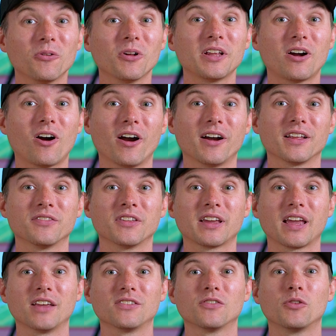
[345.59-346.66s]
really hard in the
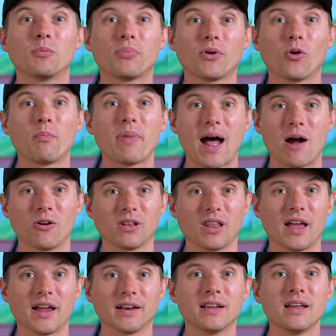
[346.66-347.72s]
case of the Pro Power
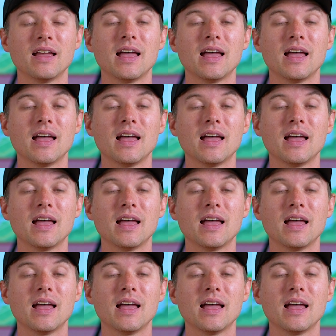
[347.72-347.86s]
line.